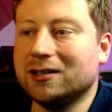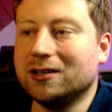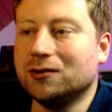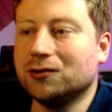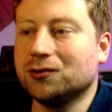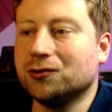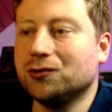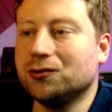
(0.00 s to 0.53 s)

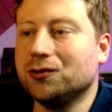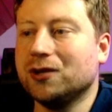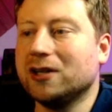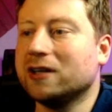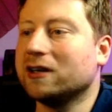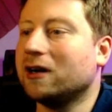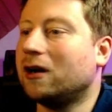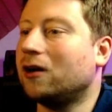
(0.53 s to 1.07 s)
King
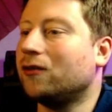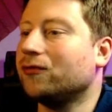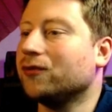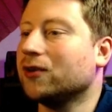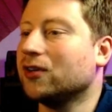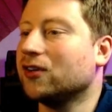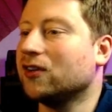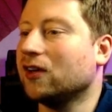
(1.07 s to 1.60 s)
to
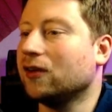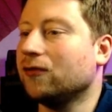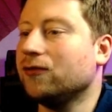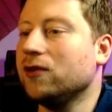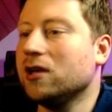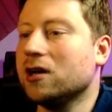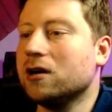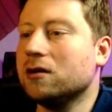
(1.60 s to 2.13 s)
c4.
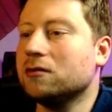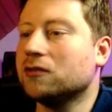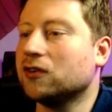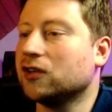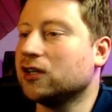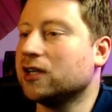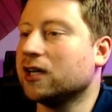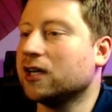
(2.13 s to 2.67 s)
That
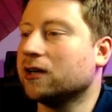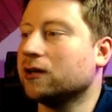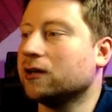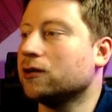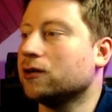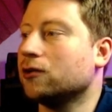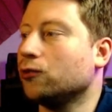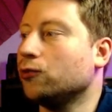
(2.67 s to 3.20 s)
looks
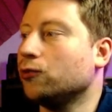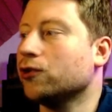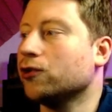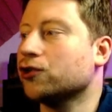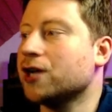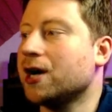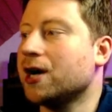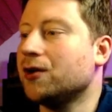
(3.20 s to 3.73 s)
logical, I
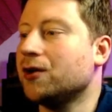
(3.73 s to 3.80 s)
think.